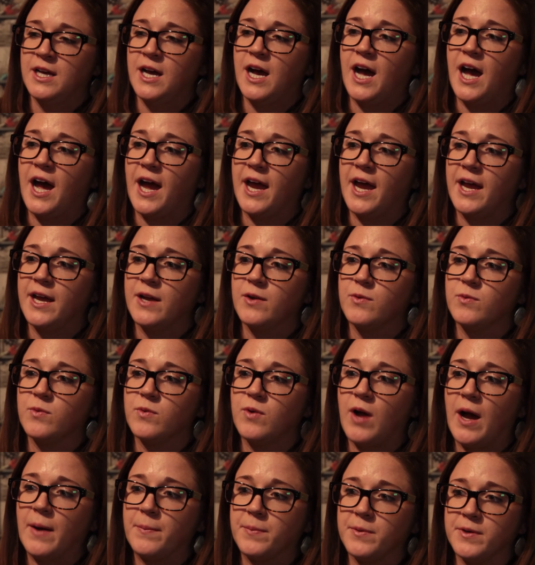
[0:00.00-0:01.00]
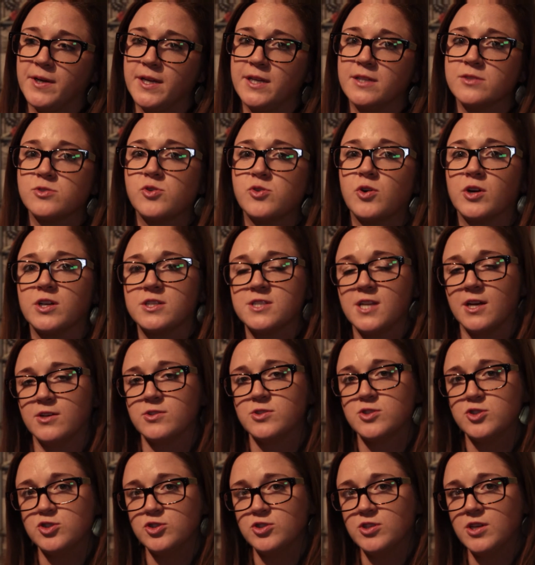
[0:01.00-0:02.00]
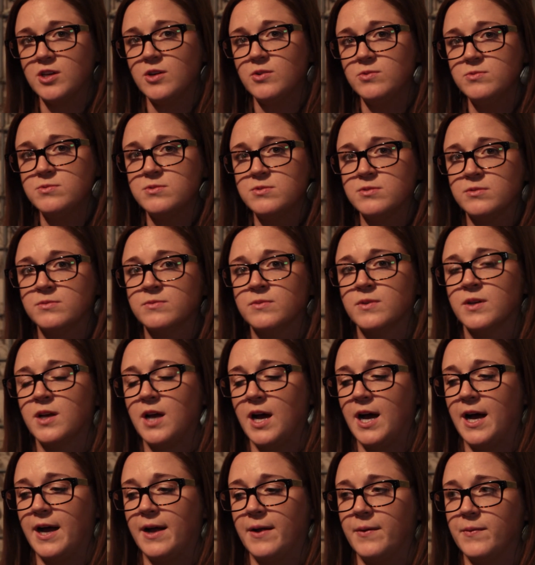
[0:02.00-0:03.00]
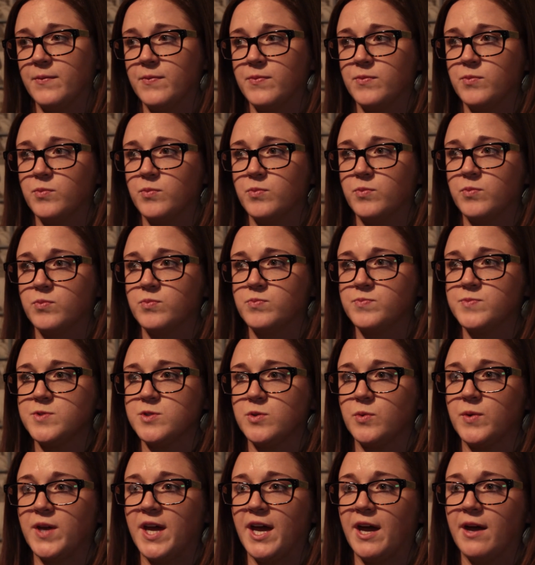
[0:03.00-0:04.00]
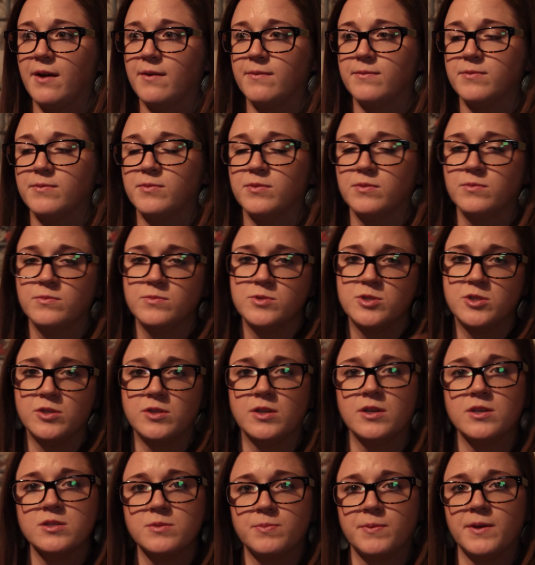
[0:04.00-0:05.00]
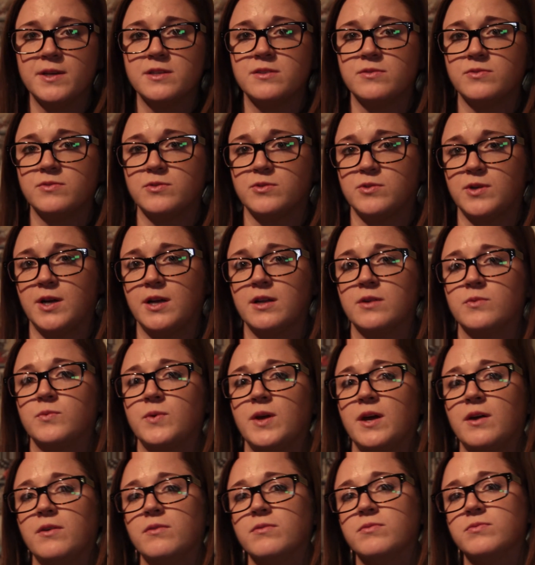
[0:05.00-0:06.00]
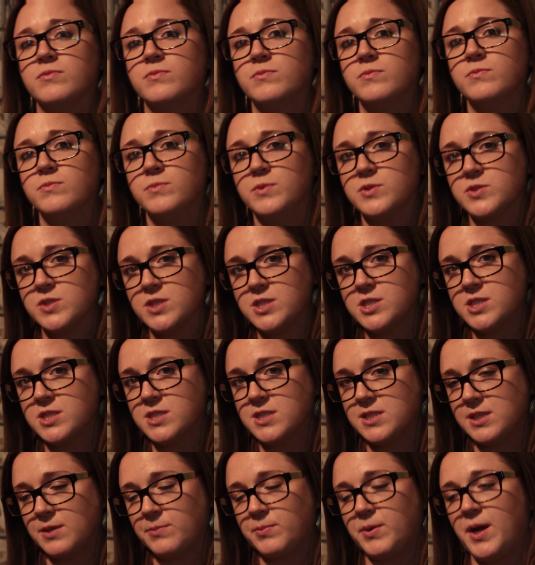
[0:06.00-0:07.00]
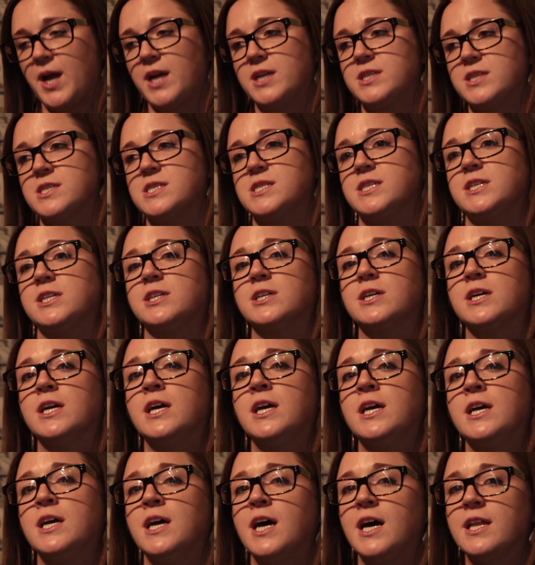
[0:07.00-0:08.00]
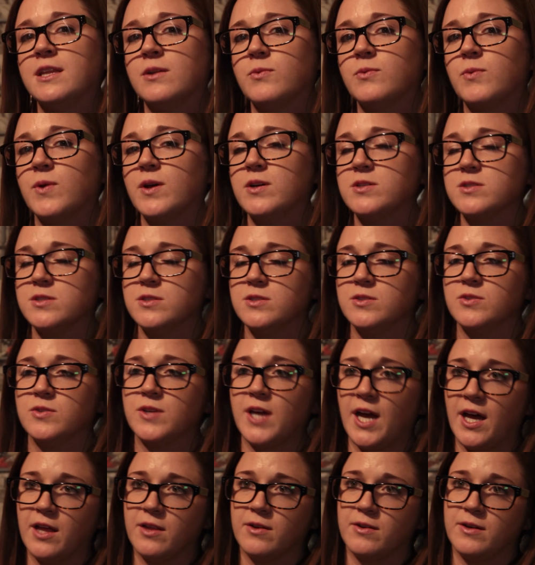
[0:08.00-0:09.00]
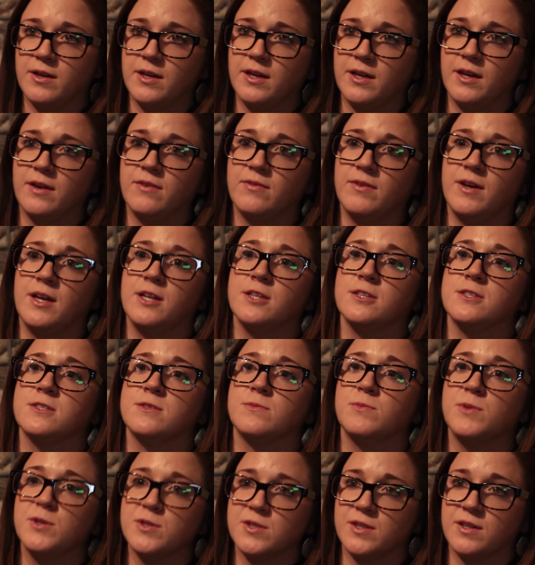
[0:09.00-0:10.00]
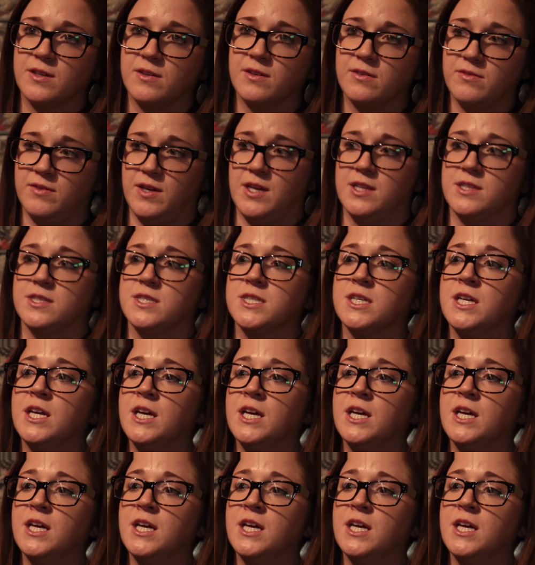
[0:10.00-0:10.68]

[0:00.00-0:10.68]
I operate Corktown Studios. So we have studio space for rent, we have musicians that practice here, and then we also do gallery events, music events,